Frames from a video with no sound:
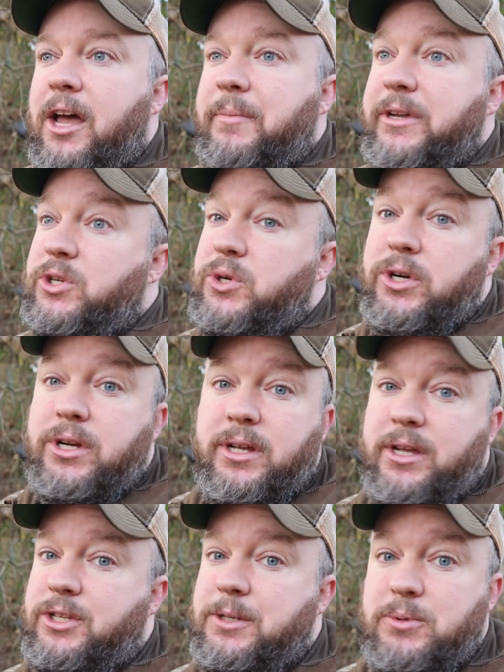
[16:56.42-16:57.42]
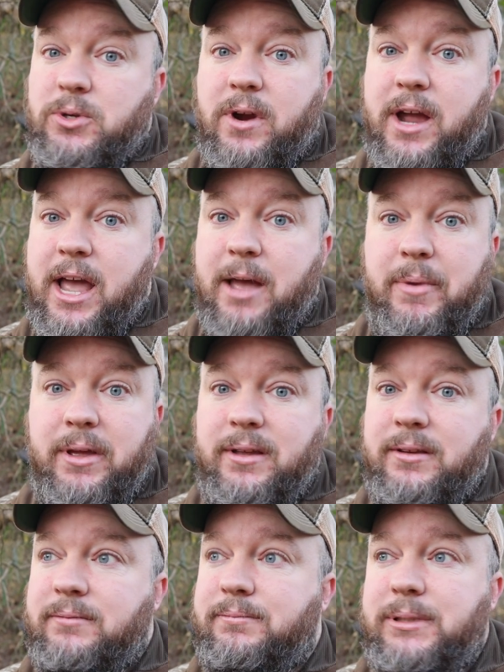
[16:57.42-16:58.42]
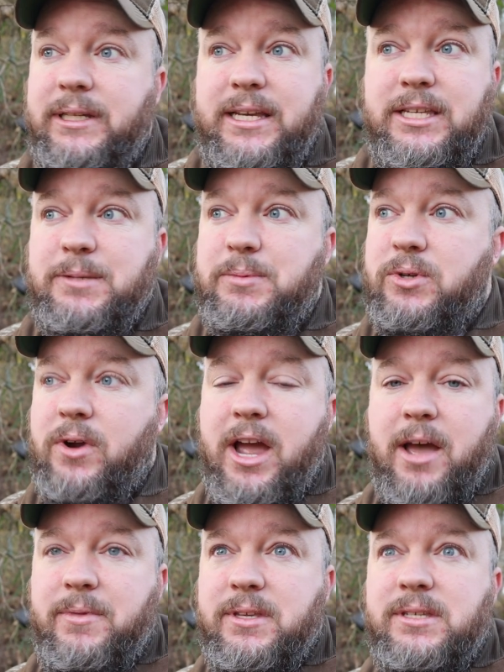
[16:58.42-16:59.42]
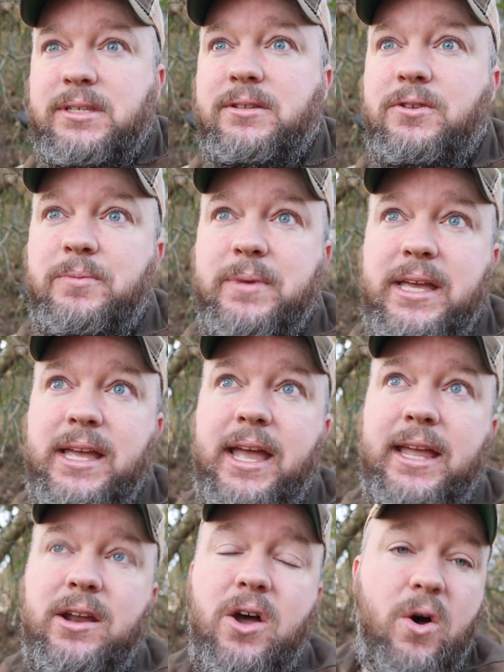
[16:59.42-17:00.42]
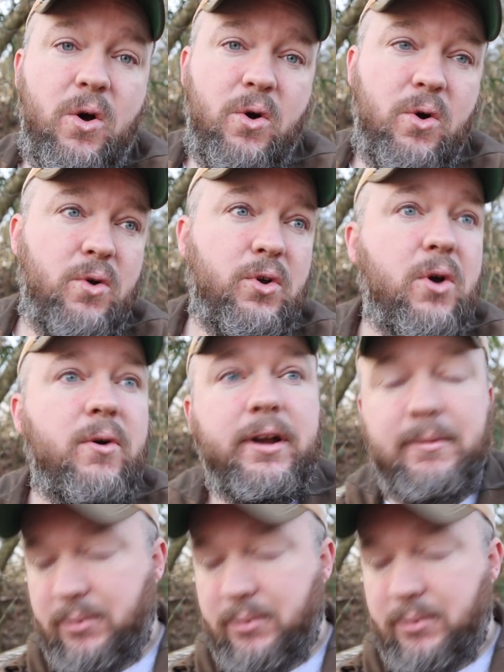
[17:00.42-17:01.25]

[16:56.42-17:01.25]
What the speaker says: be sure to subscribe. Please subscribe. This is going to be an ongoing